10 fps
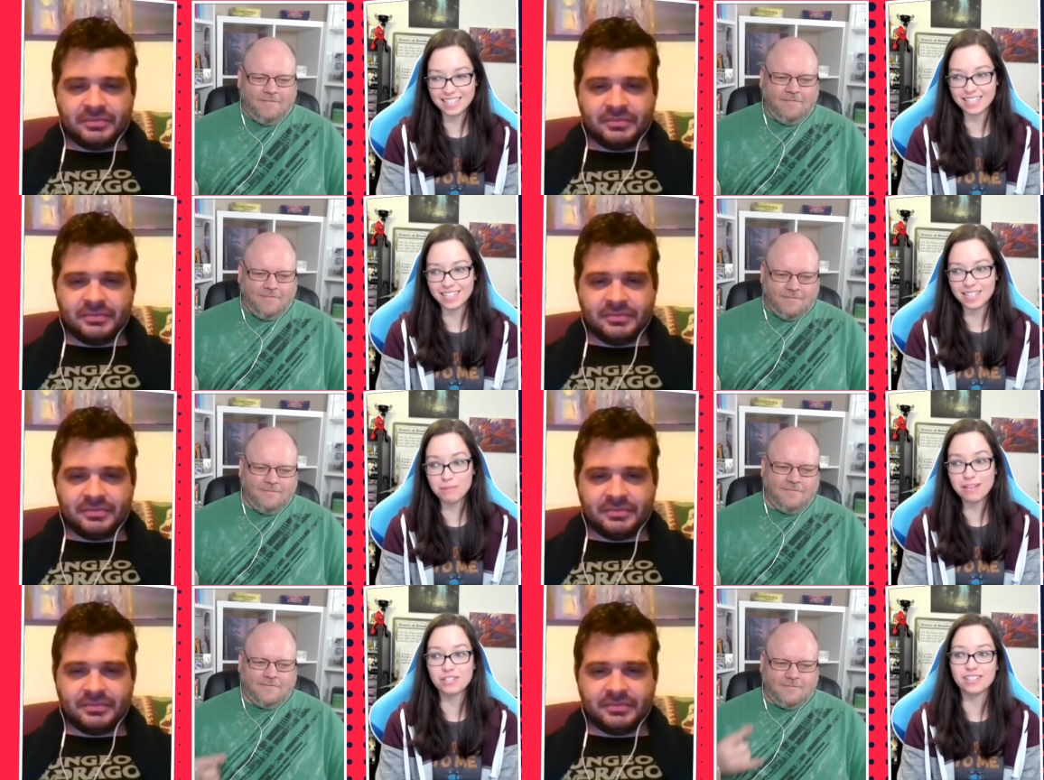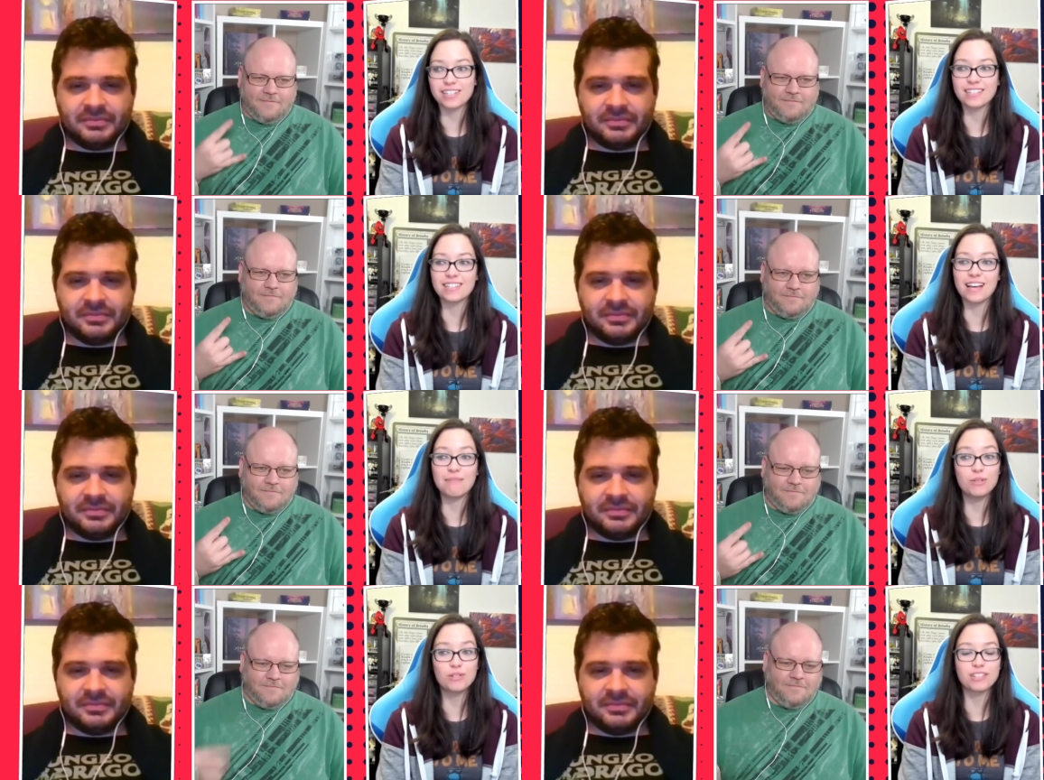Speaker 1: D C, especially since
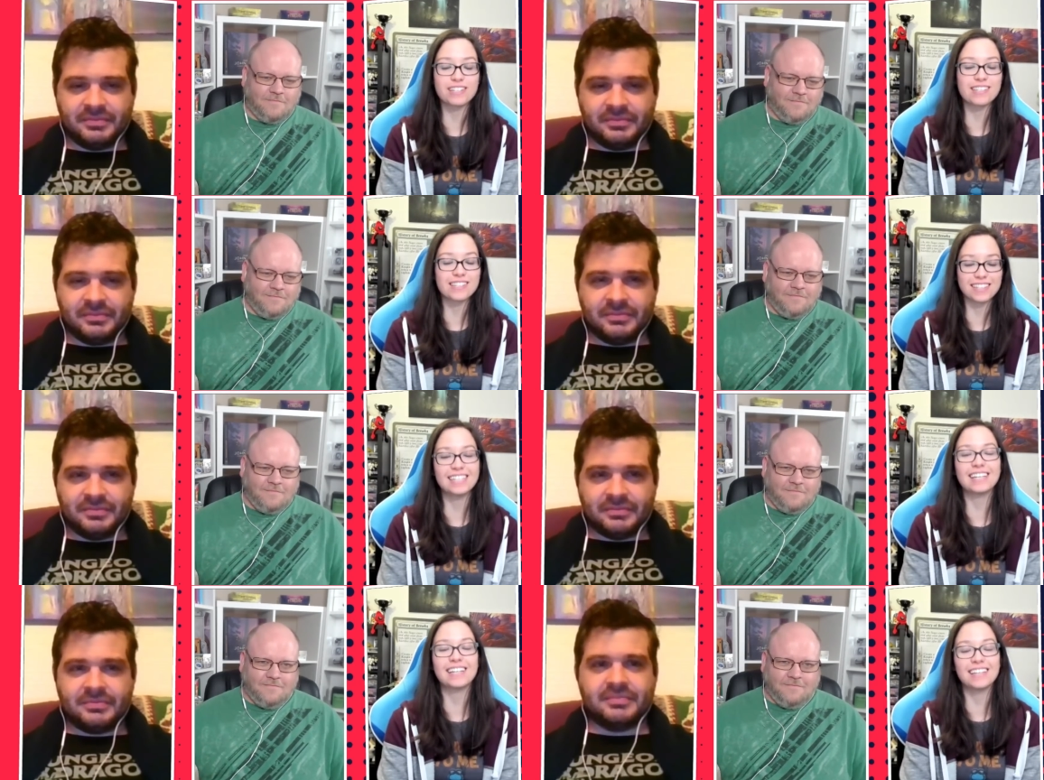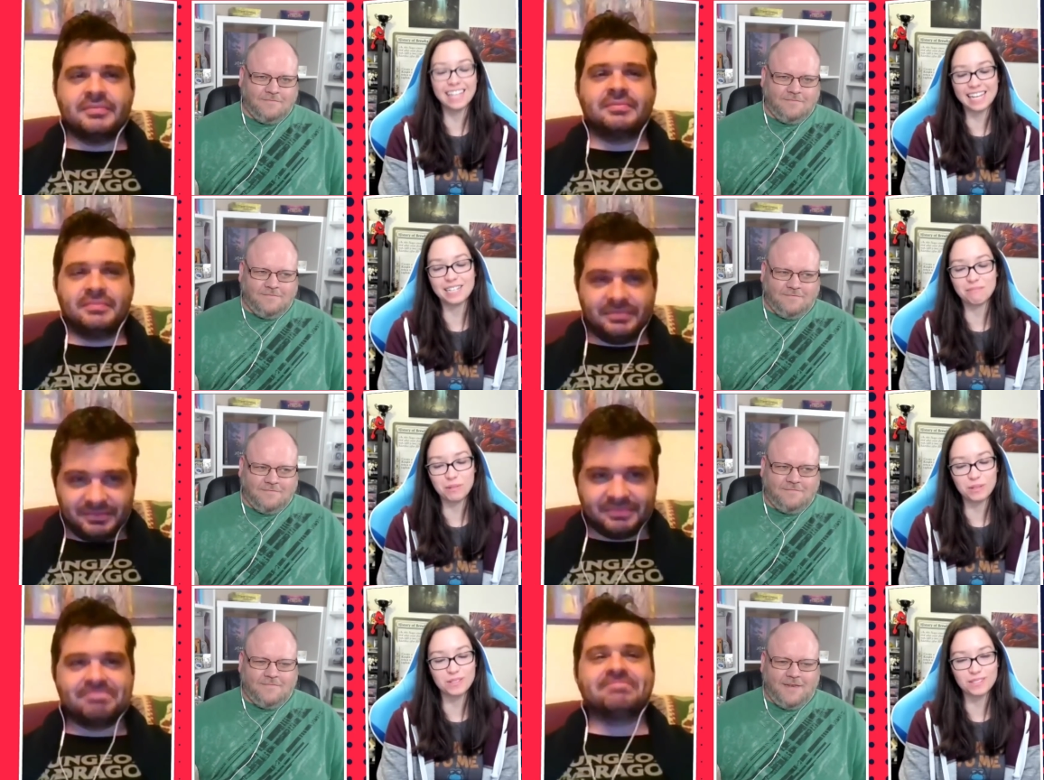I'm usually slinging lightning
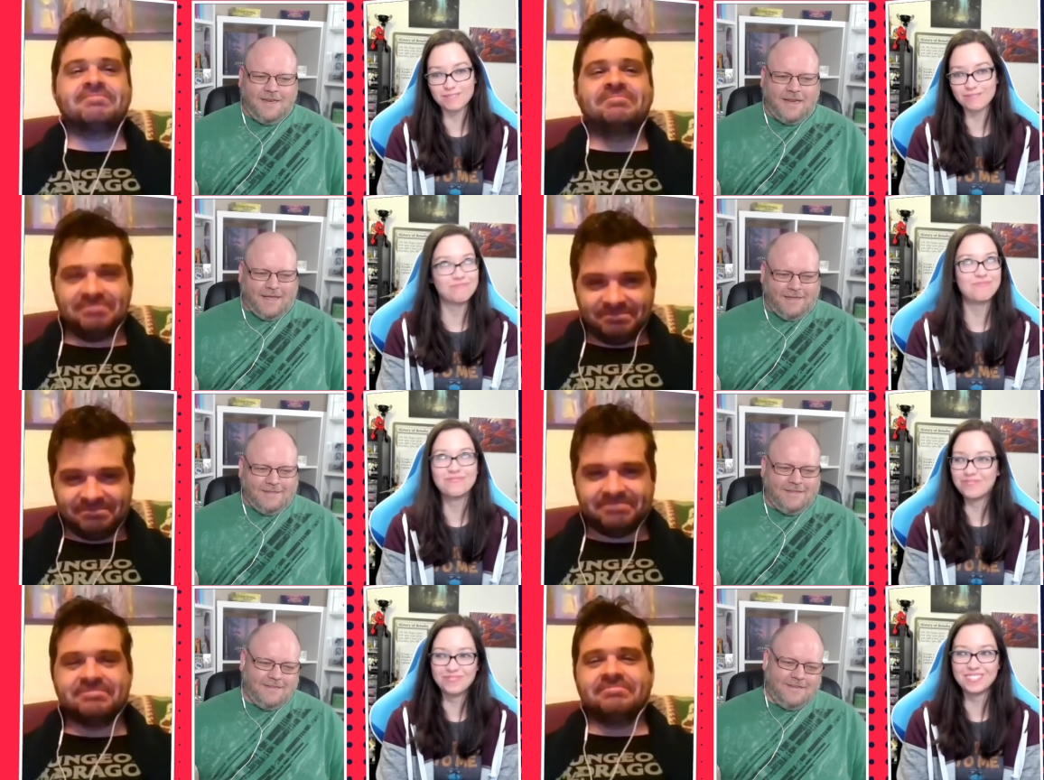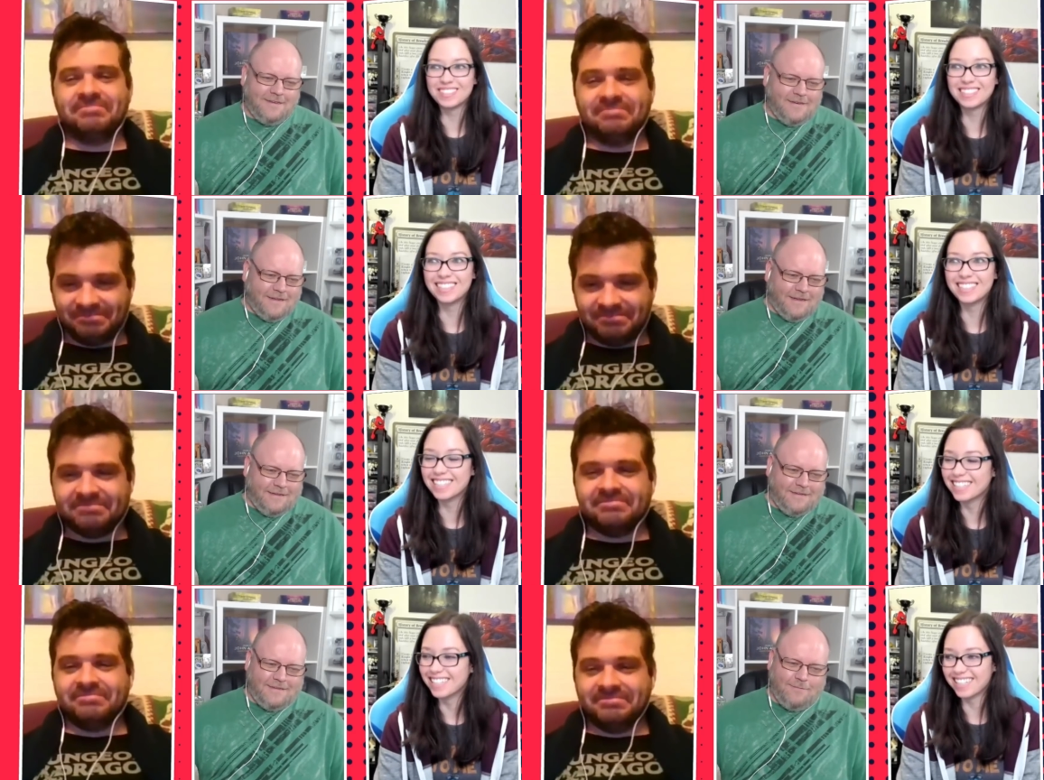bolts.
Speaker 2: Nice.
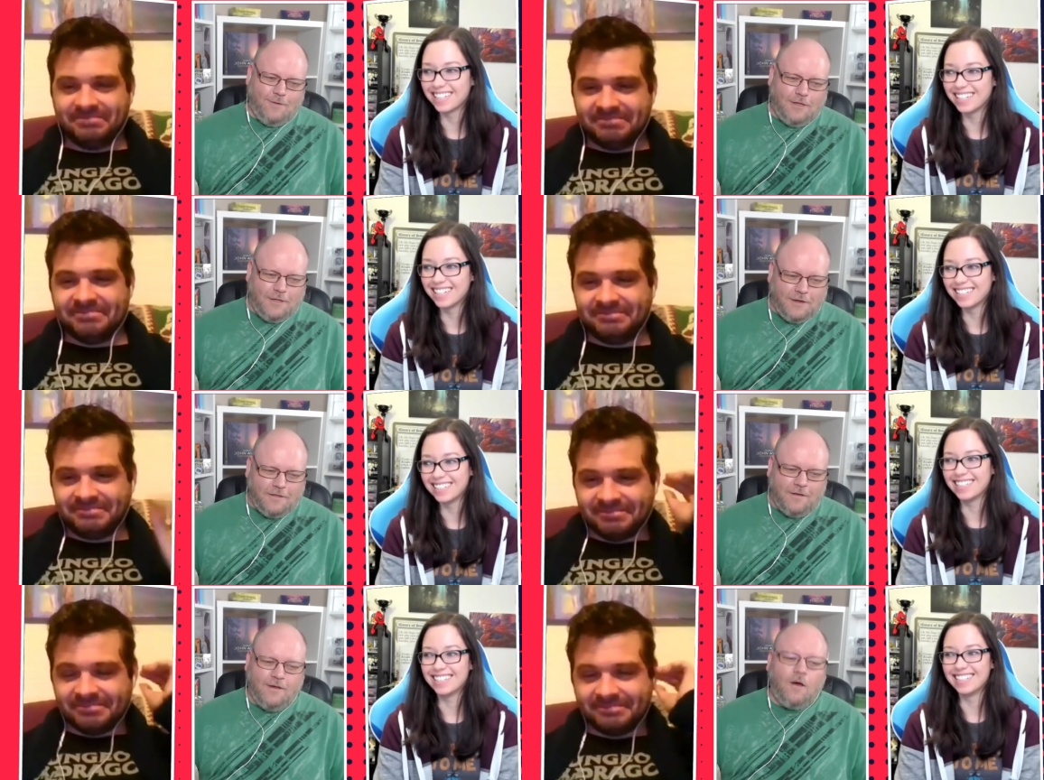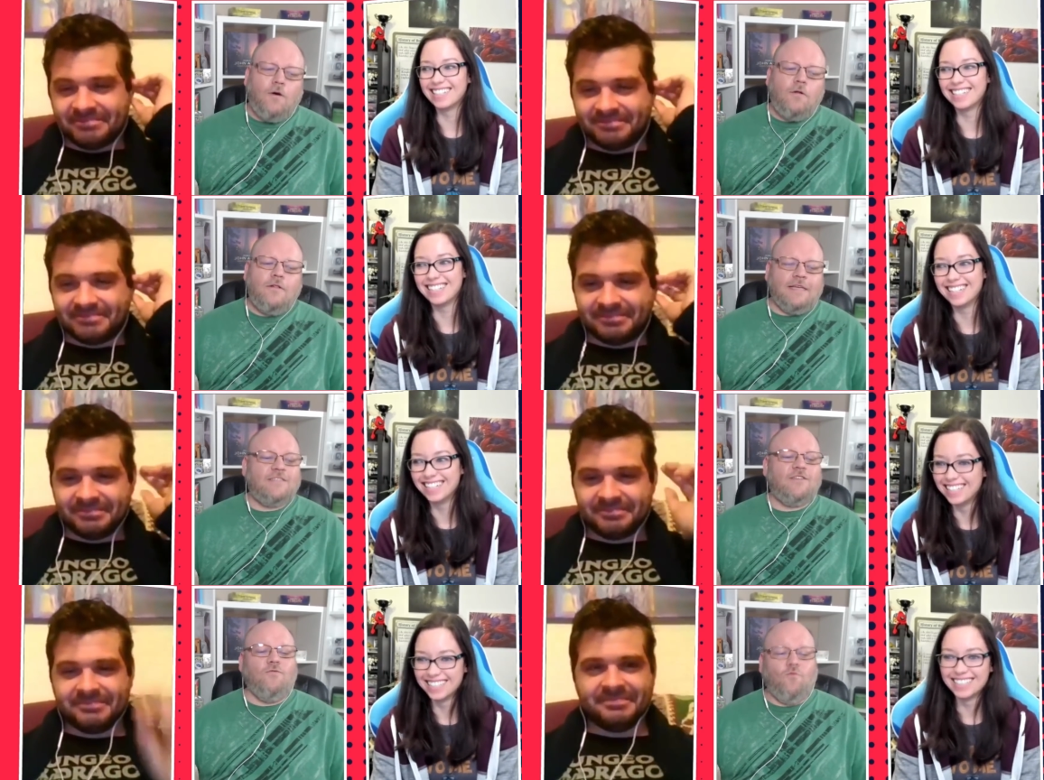Nice. Well, look, the goal
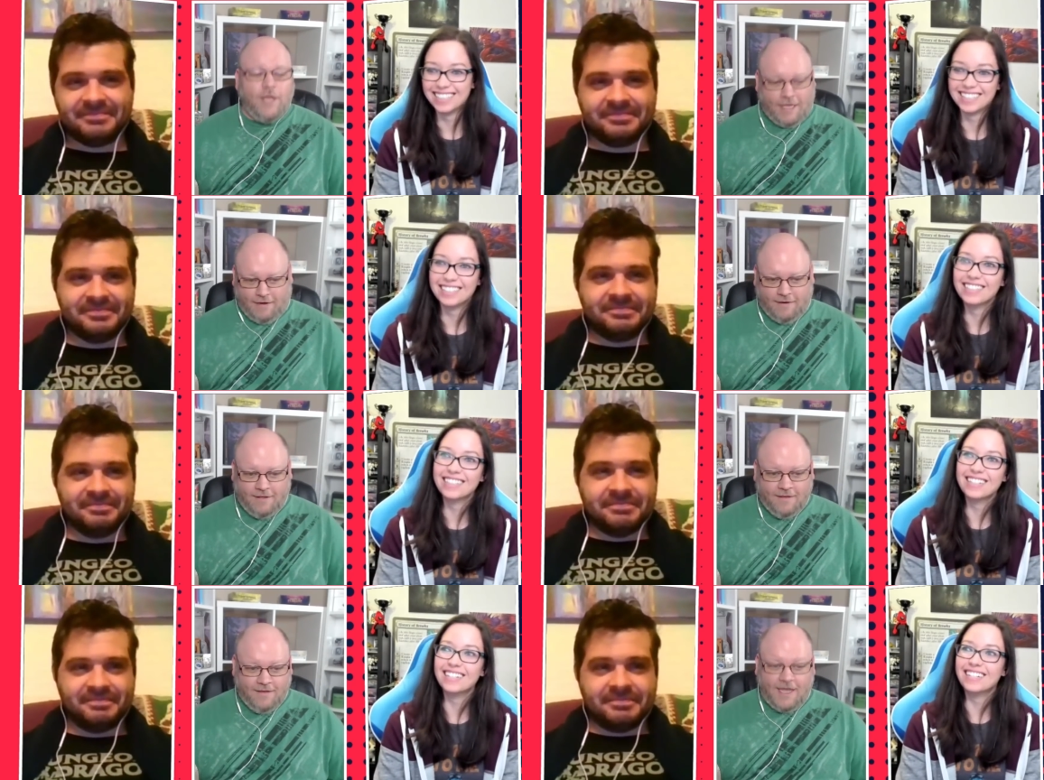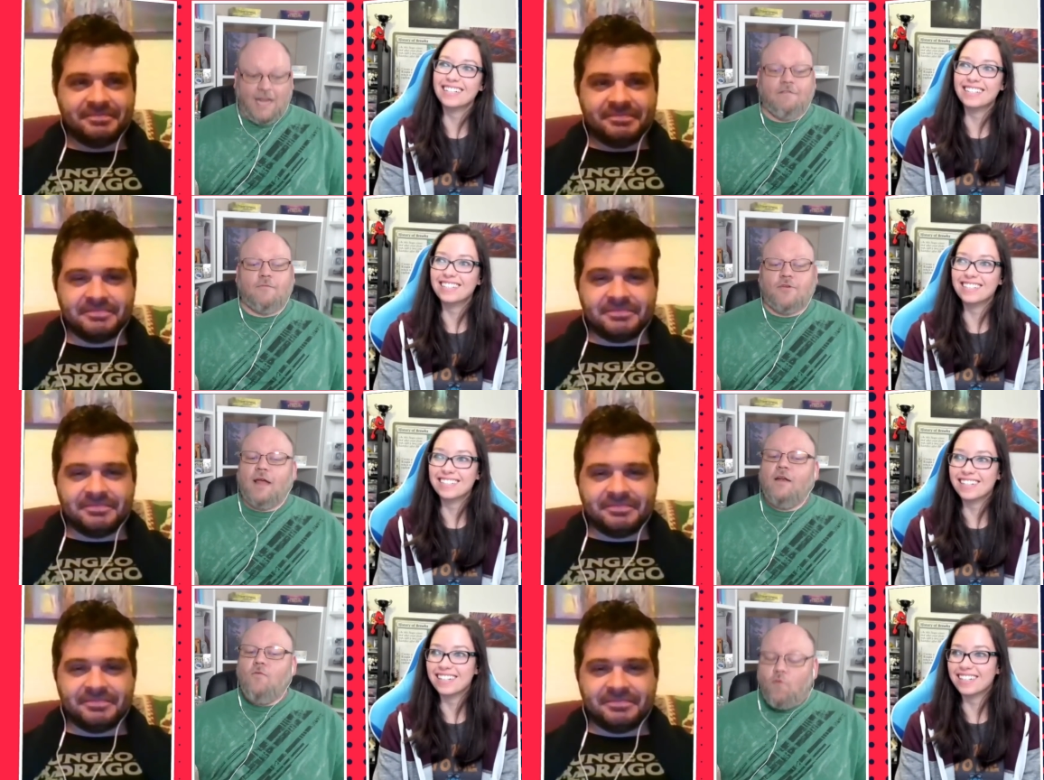is to win. And if I'm
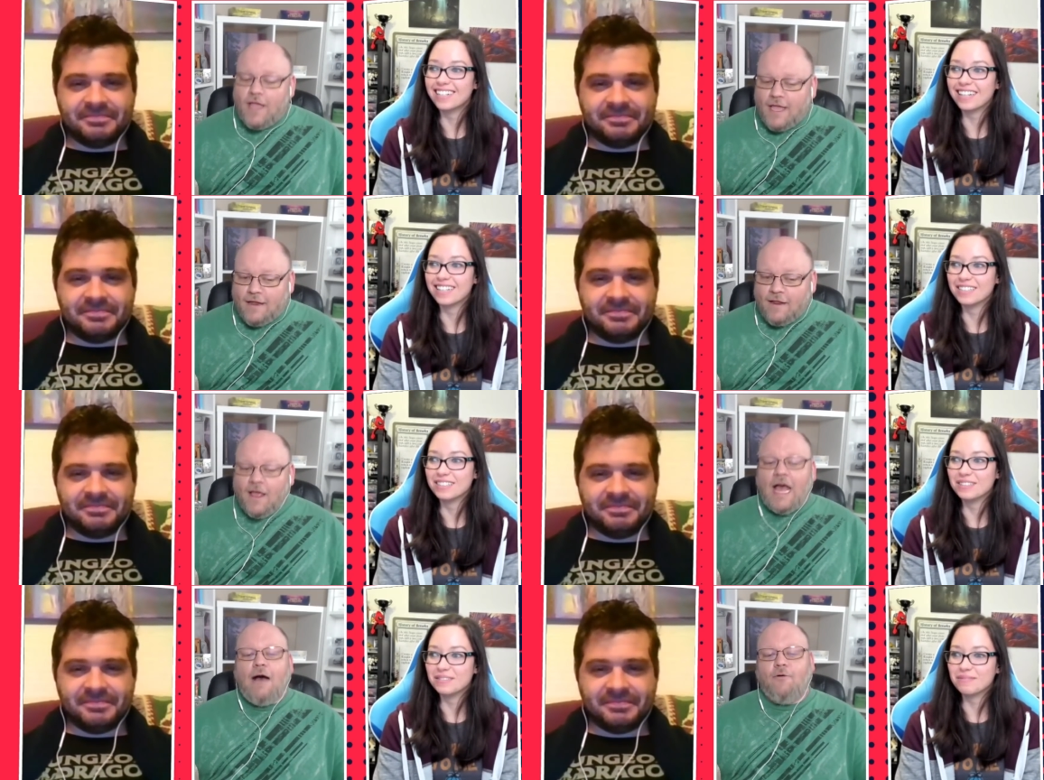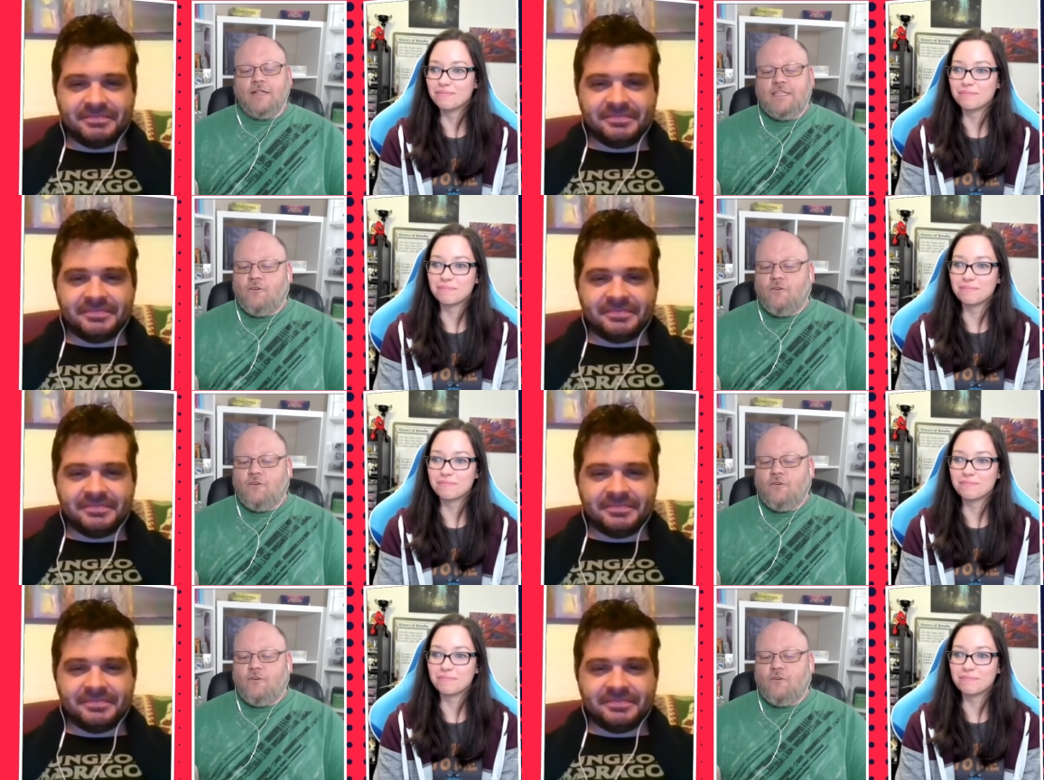trying to win, I want to